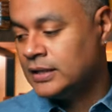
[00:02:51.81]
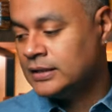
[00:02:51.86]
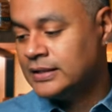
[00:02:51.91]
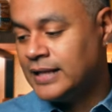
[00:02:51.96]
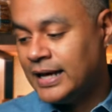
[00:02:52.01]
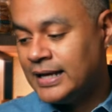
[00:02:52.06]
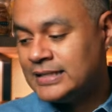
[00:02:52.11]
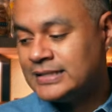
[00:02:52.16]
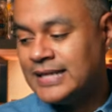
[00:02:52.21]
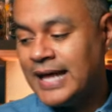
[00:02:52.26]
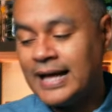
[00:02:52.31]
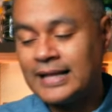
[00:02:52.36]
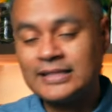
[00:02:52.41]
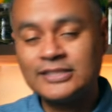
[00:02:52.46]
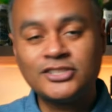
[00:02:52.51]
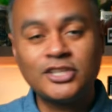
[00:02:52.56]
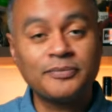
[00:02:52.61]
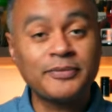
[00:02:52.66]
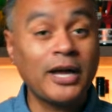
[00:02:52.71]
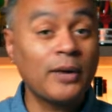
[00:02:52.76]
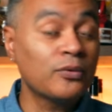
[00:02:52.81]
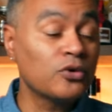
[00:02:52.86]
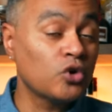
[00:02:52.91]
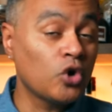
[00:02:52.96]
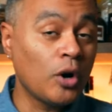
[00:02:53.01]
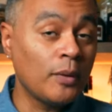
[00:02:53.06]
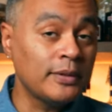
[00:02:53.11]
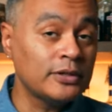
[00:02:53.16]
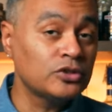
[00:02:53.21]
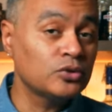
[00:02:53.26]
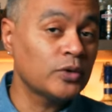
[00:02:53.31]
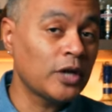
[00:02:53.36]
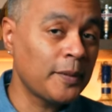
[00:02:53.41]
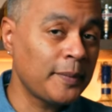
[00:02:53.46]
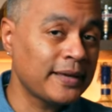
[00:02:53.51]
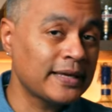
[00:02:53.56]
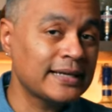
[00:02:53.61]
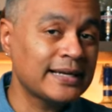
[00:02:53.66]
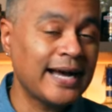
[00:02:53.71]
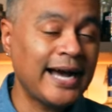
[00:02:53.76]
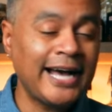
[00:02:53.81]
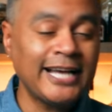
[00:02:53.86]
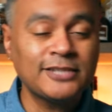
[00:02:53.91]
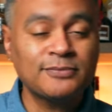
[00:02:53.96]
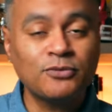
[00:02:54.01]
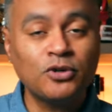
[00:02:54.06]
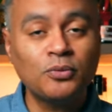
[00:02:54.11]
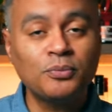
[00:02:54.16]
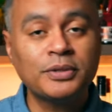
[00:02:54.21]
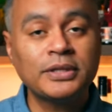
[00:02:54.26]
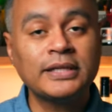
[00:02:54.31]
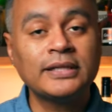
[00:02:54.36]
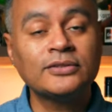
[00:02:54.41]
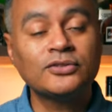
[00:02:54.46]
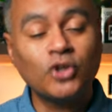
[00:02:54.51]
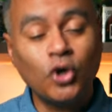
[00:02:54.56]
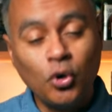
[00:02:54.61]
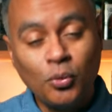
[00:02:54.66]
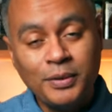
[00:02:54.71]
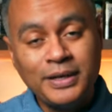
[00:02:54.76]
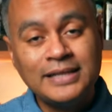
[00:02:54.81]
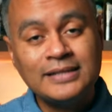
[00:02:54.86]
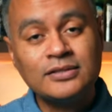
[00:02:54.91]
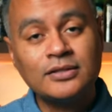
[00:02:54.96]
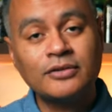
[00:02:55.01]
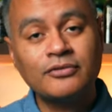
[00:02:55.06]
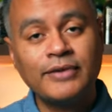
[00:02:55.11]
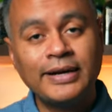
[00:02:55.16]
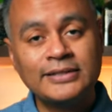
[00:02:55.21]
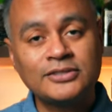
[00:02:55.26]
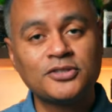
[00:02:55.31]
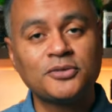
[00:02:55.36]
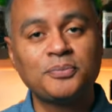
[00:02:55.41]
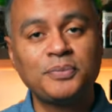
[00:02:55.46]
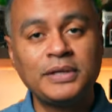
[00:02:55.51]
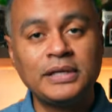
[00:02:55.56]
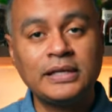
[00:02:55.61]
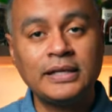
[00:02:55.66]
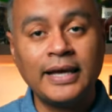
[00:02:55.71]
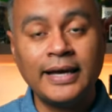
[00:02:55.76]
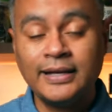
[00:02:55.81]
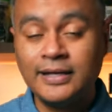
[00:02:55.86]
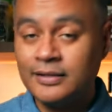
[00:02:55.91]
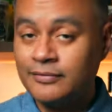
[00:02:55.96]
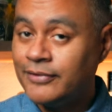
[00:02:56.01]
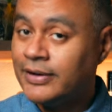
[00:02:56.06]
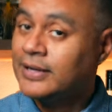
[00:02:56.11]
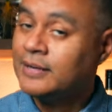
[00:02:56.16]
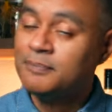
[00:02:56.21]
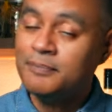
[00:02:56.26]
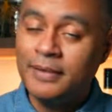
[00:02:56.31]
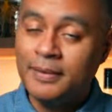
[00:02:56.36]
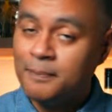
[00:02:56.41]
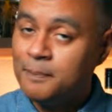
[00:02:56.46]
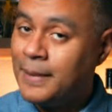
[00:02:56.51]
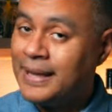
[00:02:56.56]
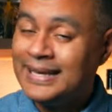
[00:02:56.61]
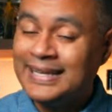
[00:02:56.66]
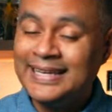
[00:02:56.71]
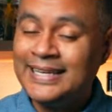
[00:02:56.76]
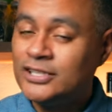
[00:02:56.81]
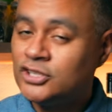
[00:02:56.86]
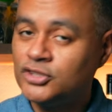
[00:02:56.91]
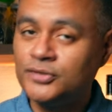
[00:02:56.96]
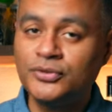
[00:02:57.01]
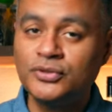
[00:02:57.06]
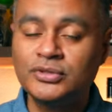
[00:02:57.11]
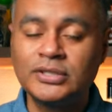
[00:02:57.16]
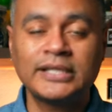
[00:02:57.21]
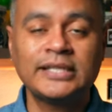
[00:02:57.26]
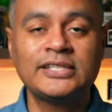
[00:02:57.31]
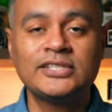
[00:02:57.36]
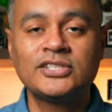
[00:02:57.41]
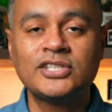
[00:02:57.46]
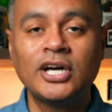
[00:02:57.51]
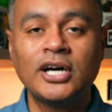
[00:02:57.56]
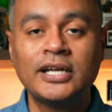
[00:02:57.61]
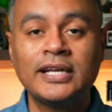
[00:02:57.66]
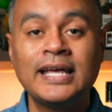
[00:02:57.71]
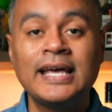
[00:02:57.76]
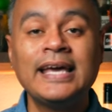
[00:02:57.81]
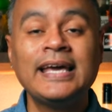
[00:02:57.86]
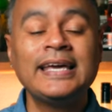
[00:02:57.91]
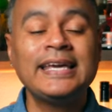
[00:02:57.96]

not exactly something I would normally do when I make a Cosmo, but in Toby's recipe and in many interviews that he's done,